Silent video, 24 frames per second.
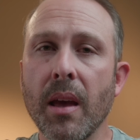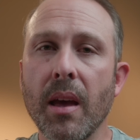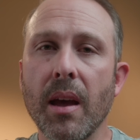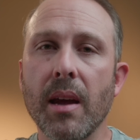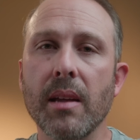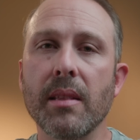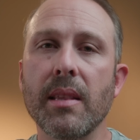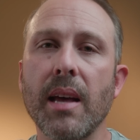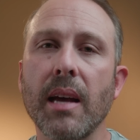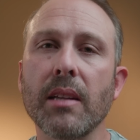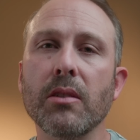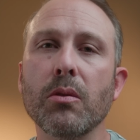
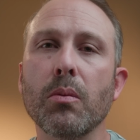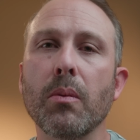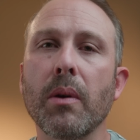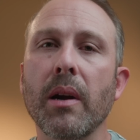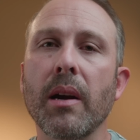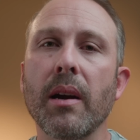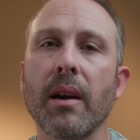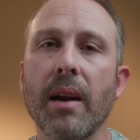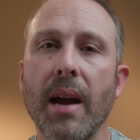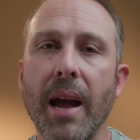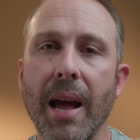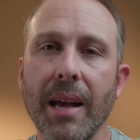And that's
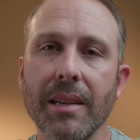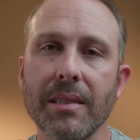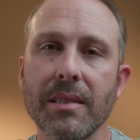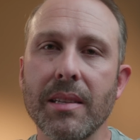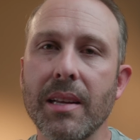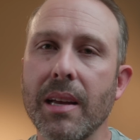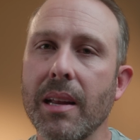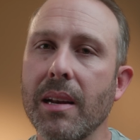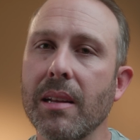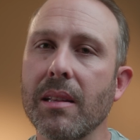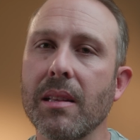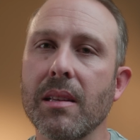where, as
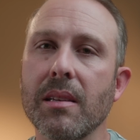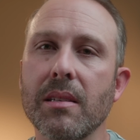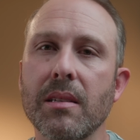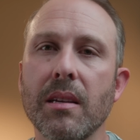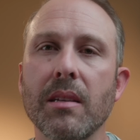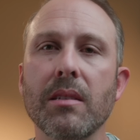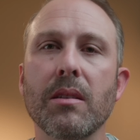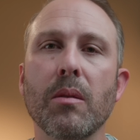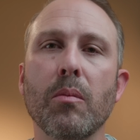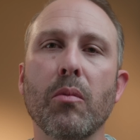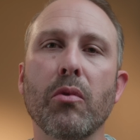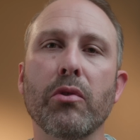needed, the
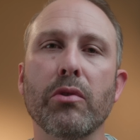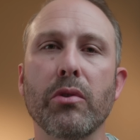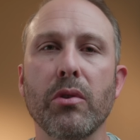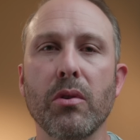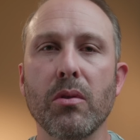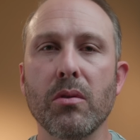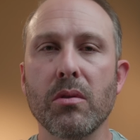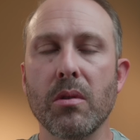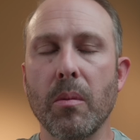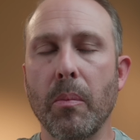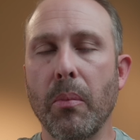system will use